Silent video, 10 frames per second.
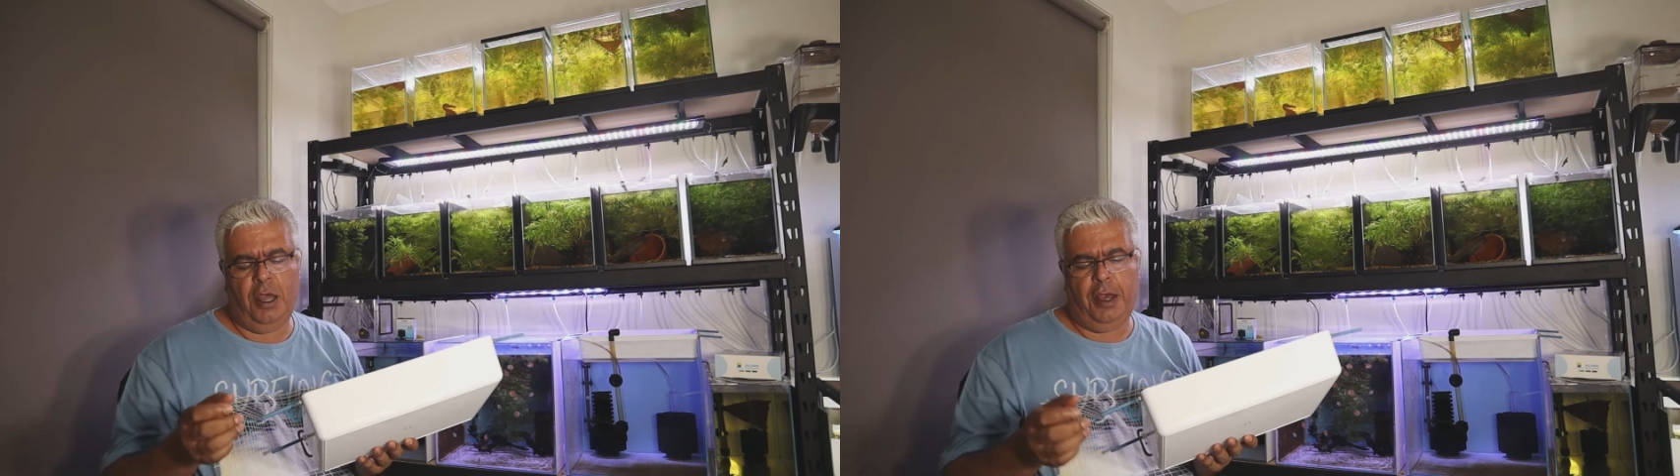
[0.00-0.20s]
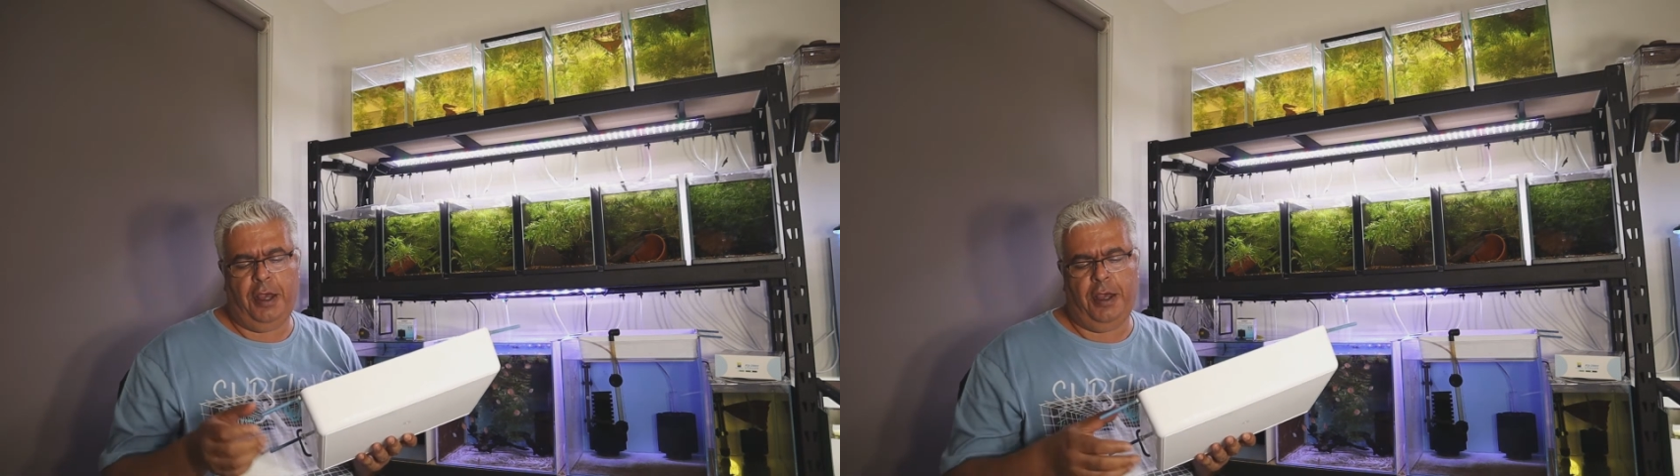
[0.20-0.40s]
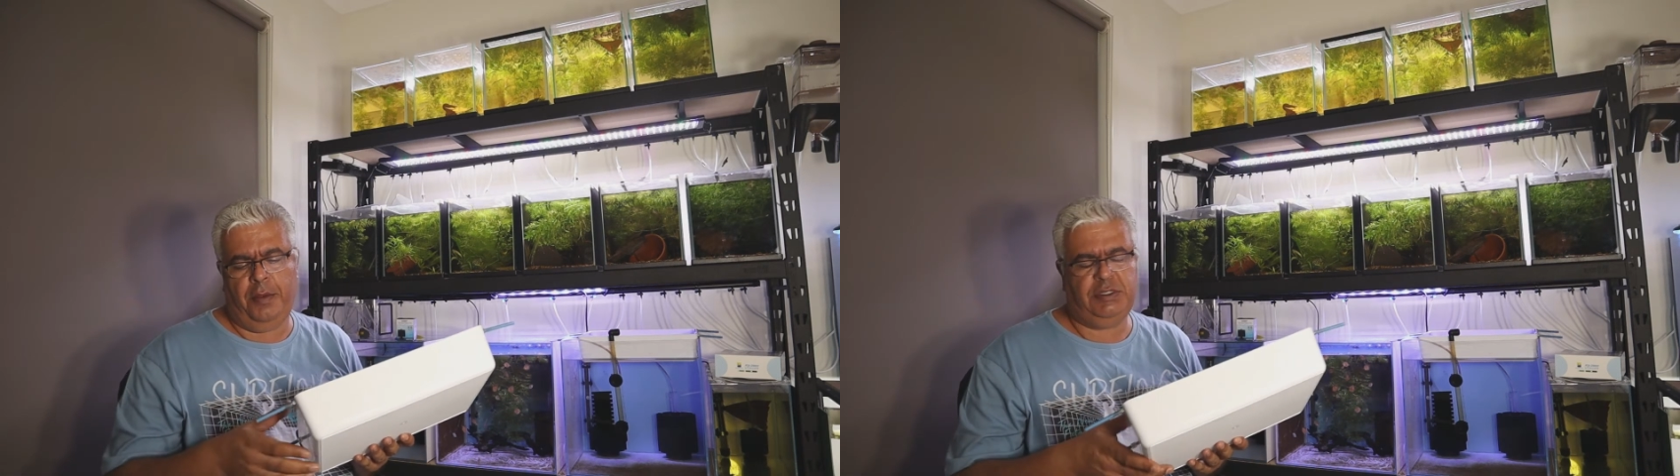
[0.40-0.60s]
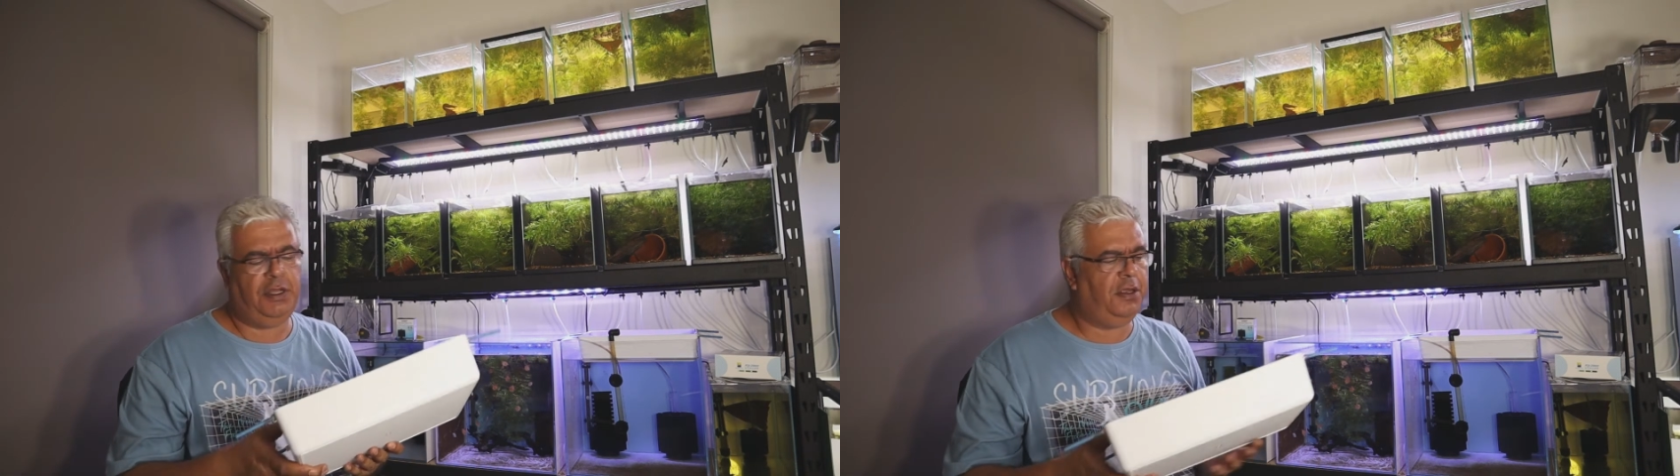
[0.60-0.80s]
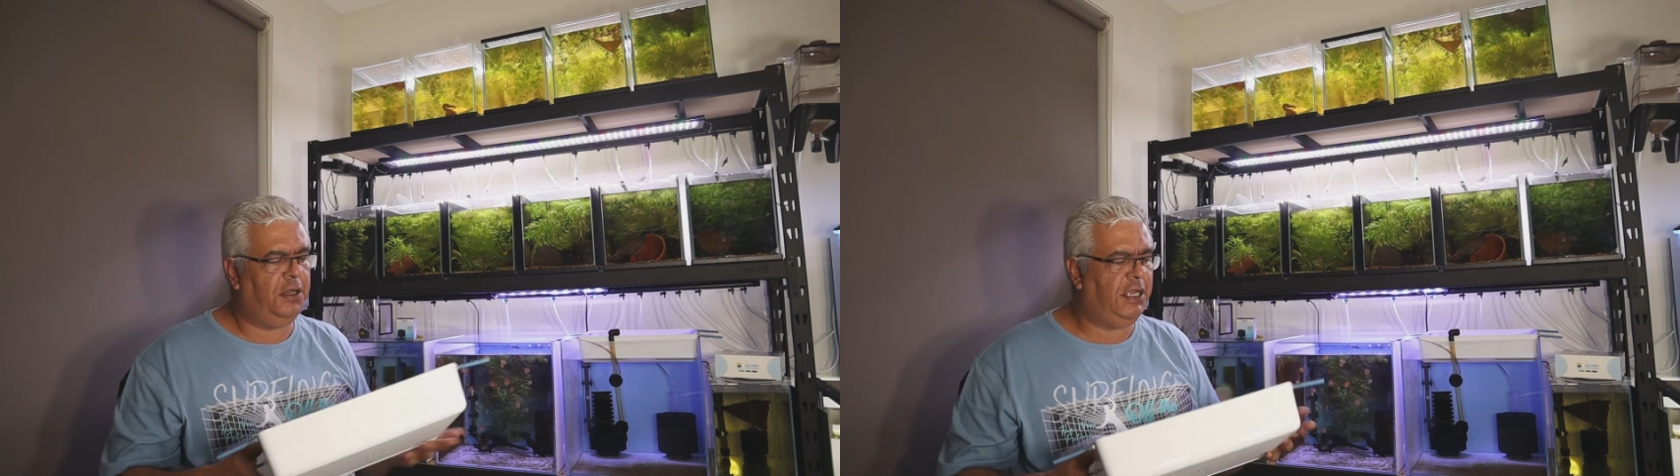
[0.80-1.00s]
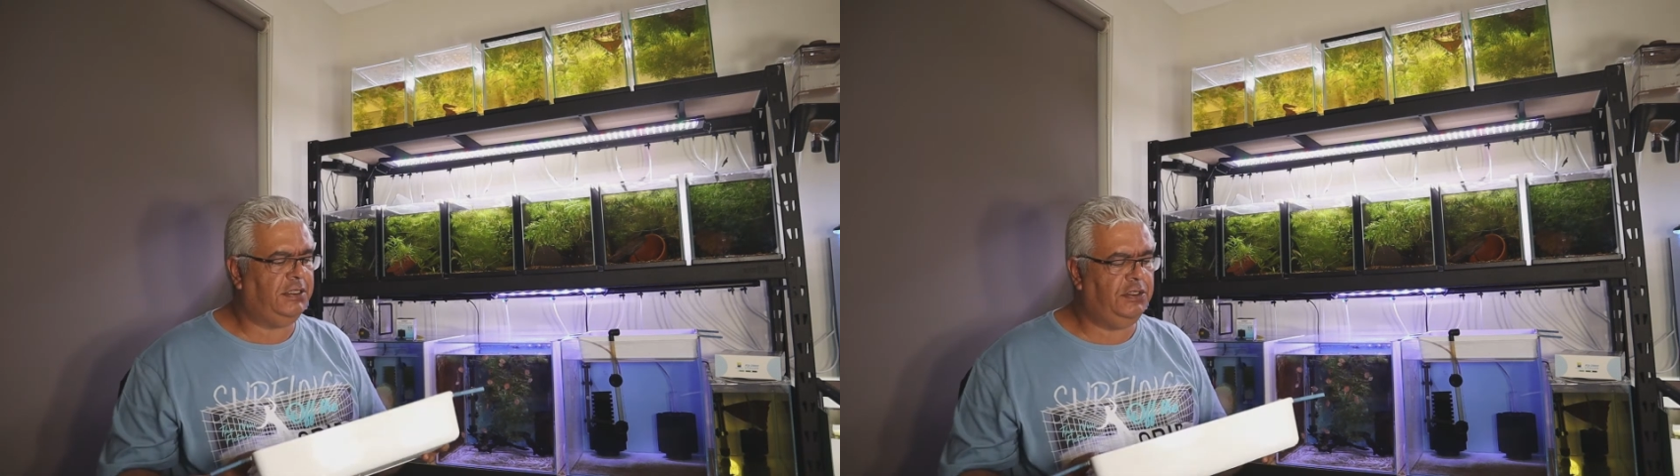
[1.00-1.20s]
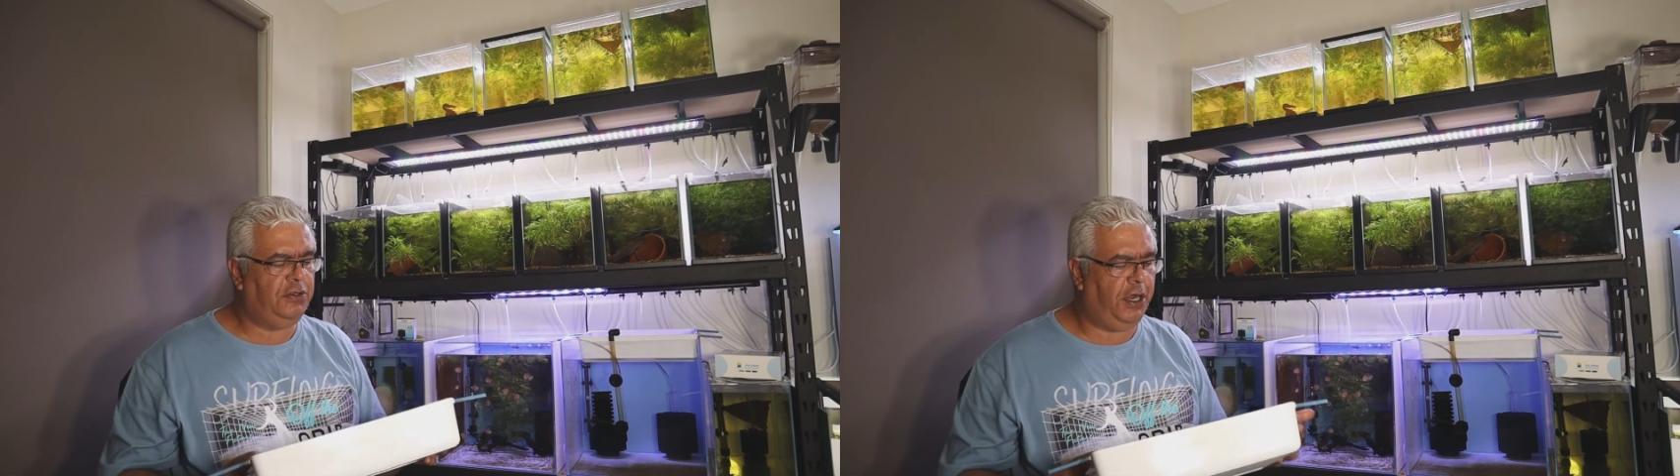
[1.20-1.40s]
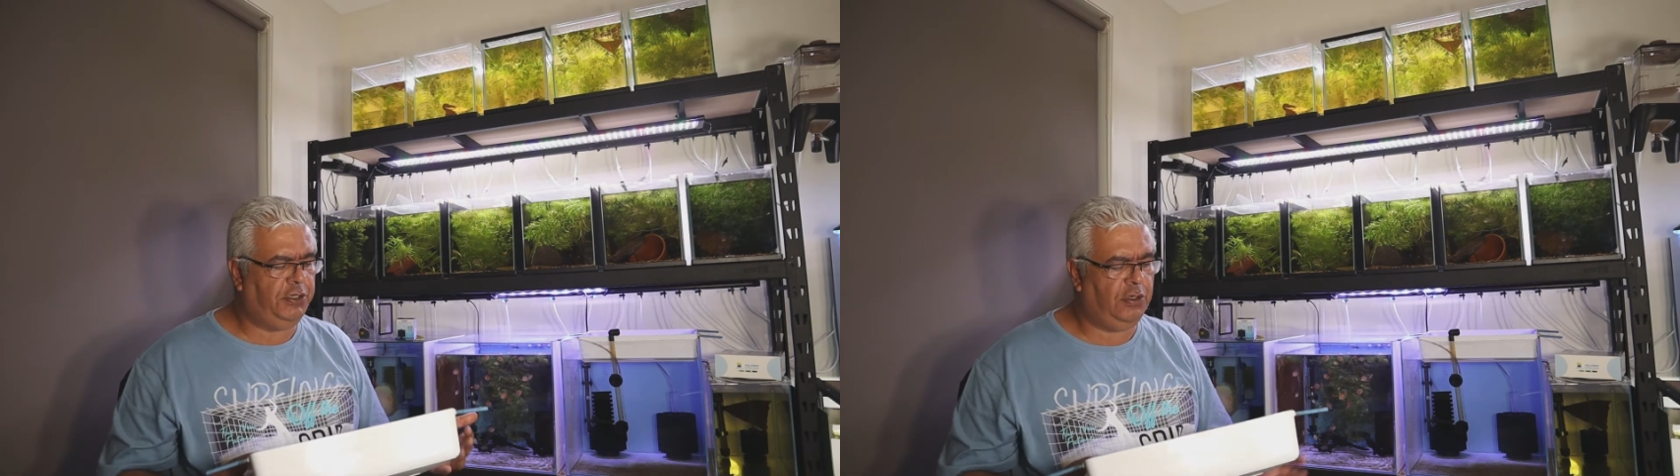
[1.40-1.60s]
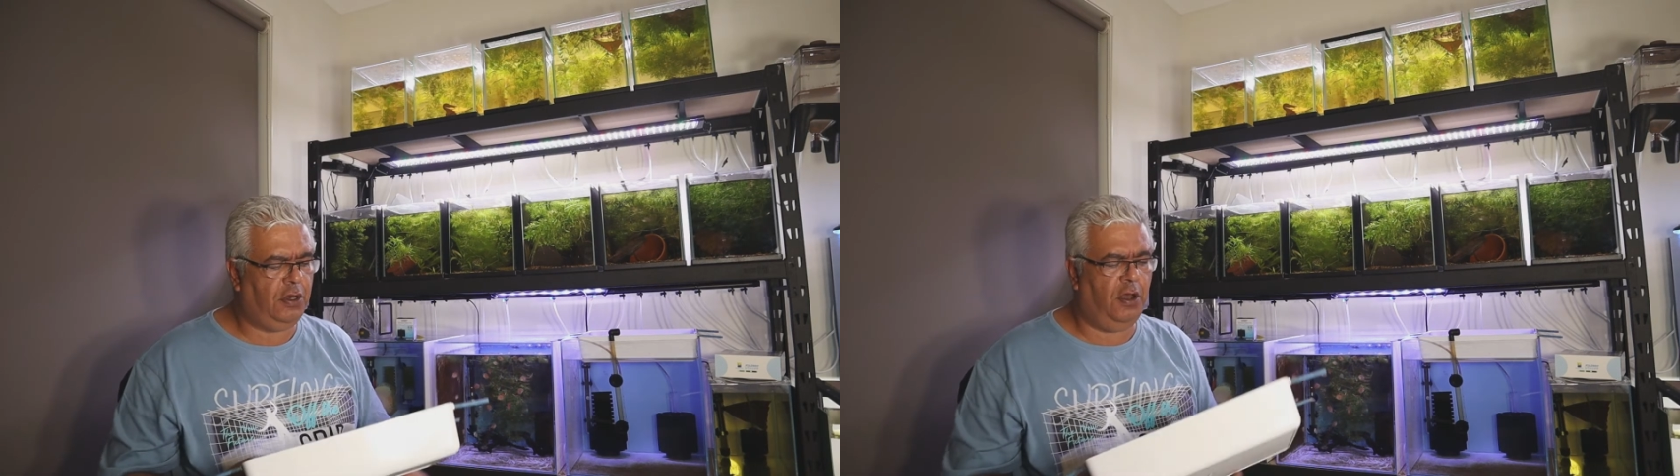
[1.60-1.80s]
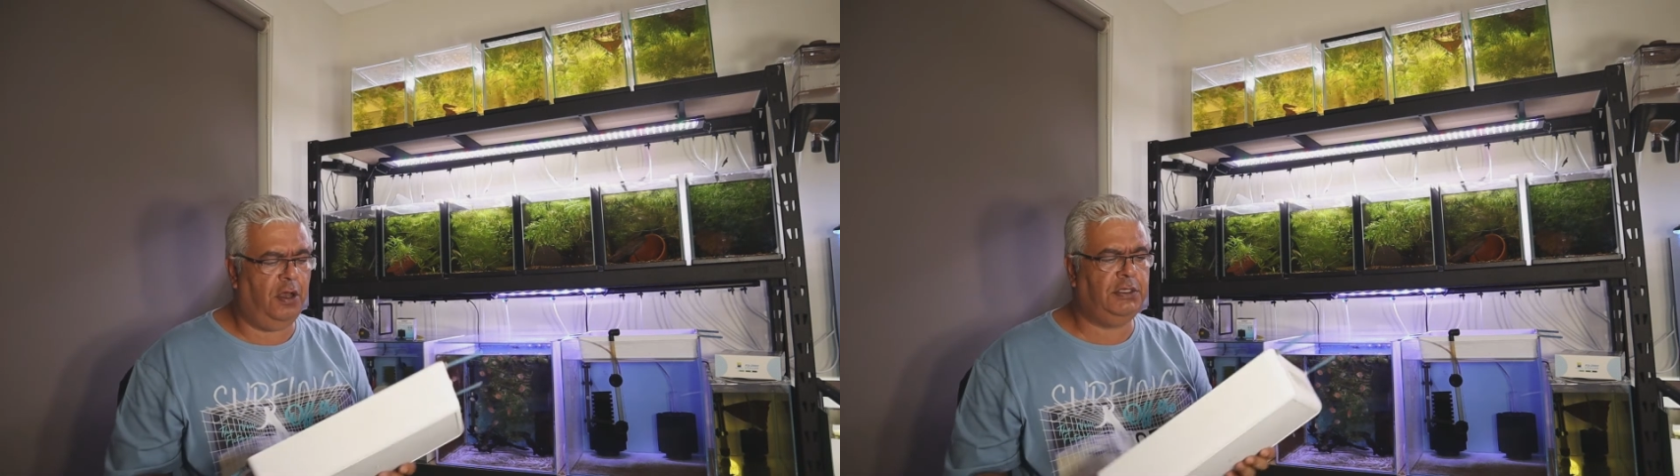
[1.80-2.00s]
so that it doesn't scratch the
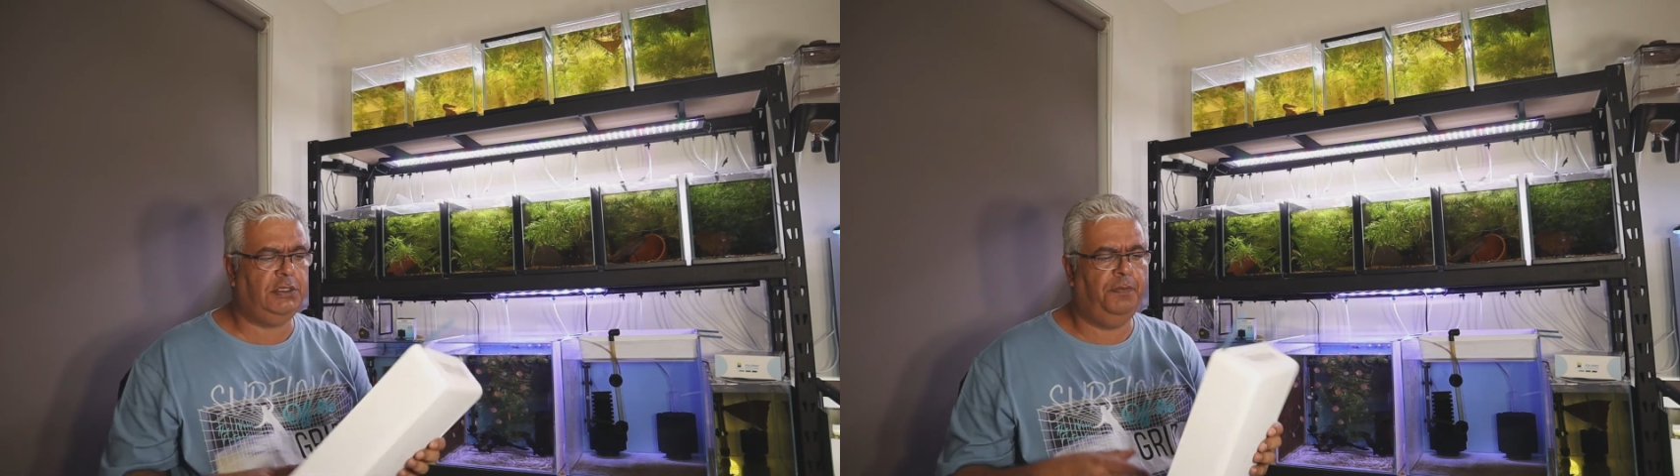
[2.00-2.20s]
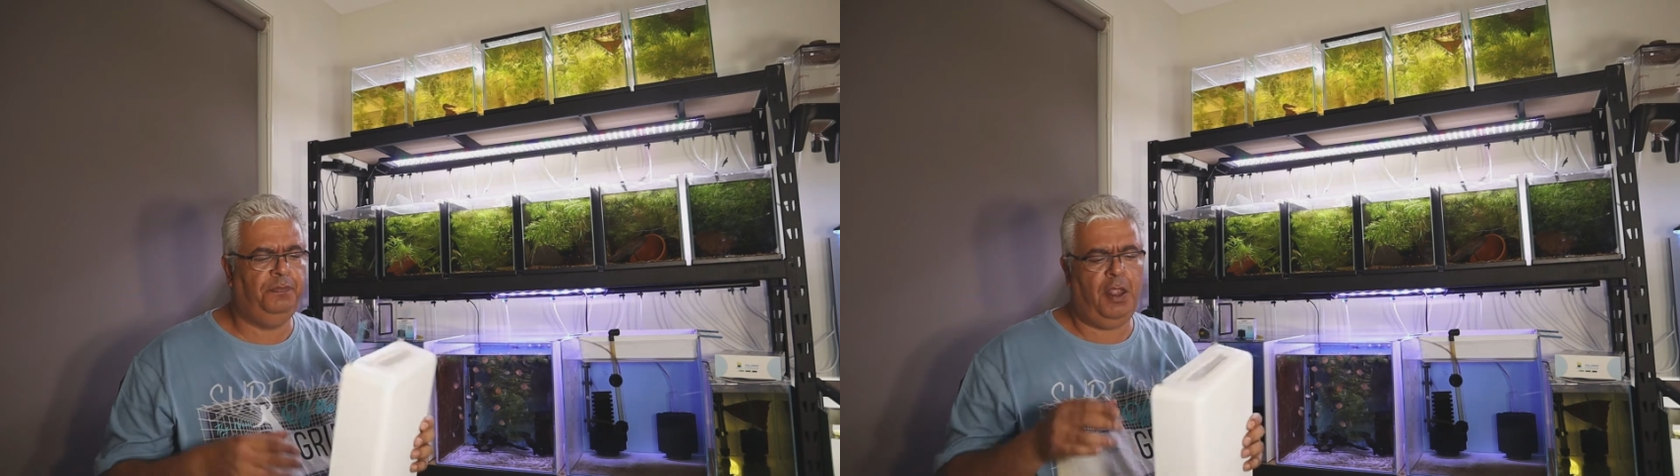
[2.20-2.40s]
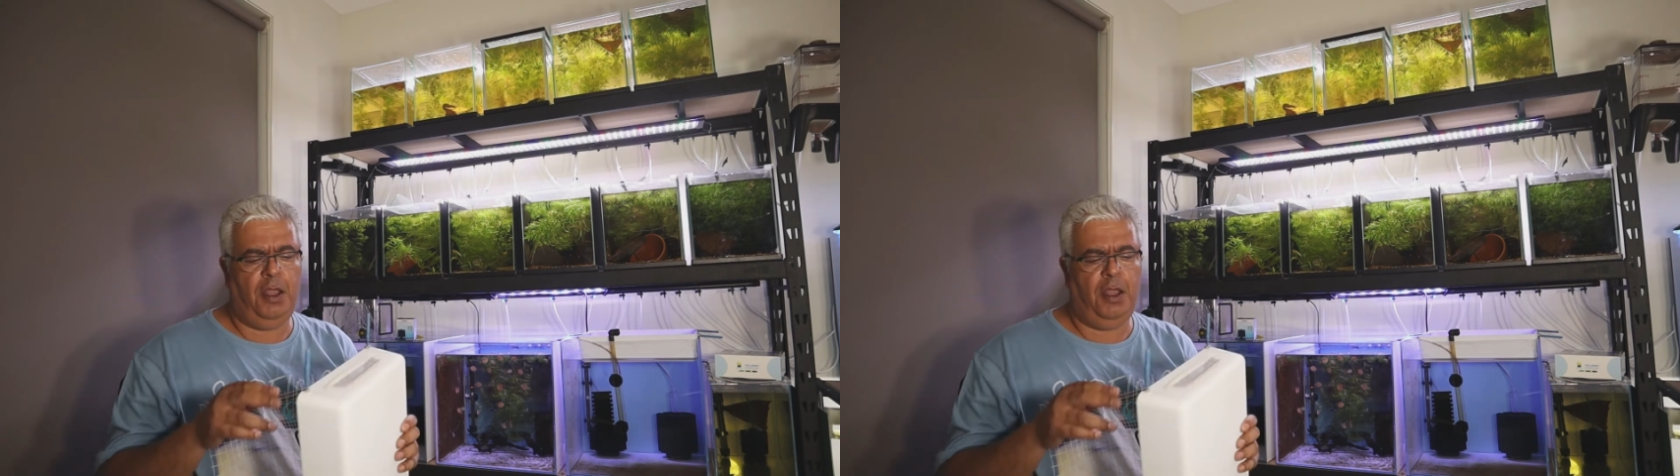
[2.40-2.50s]
glass.